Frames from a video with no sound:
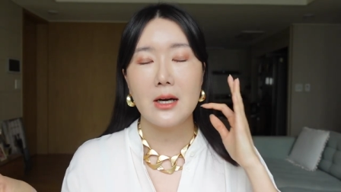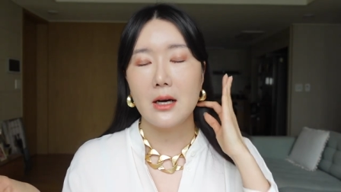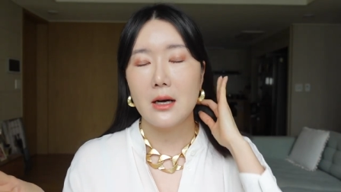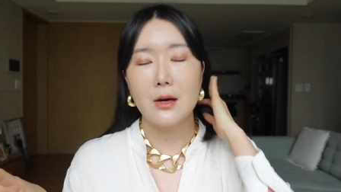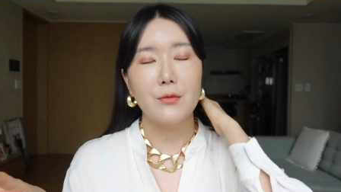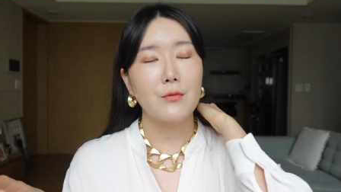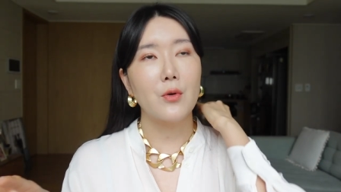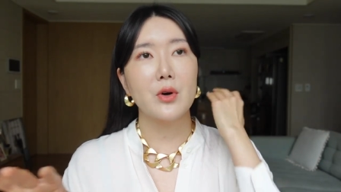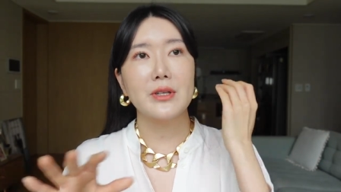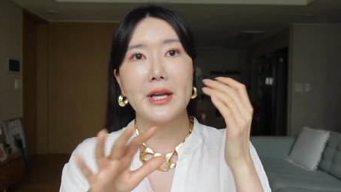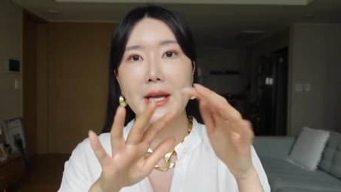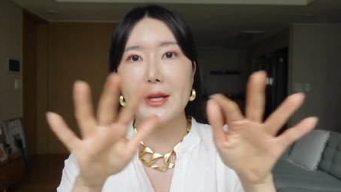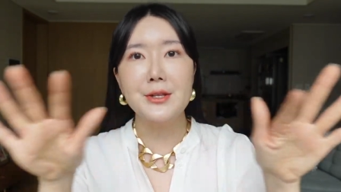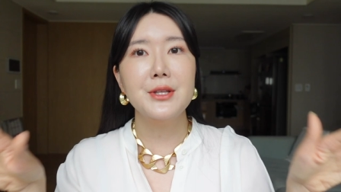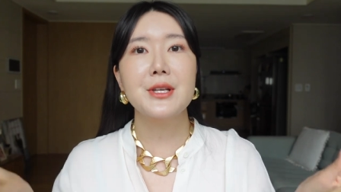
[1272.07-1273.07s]
uh, for
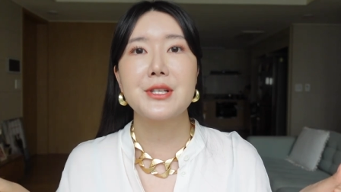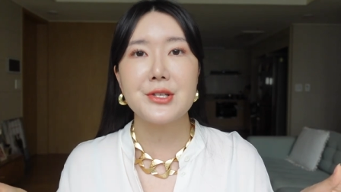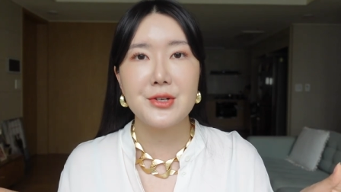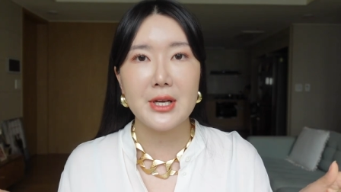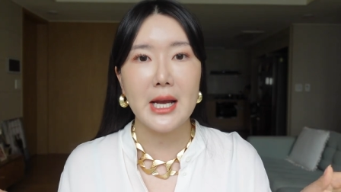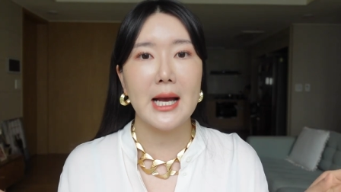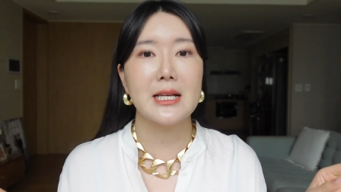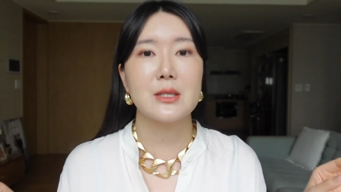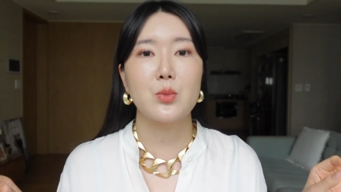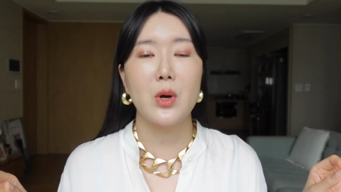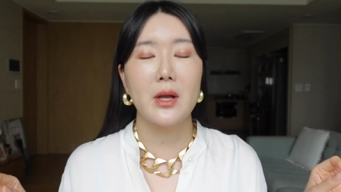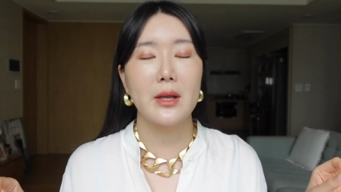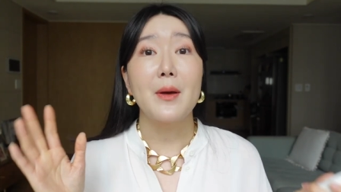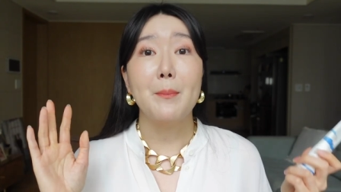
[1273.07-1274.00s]
the industry as well.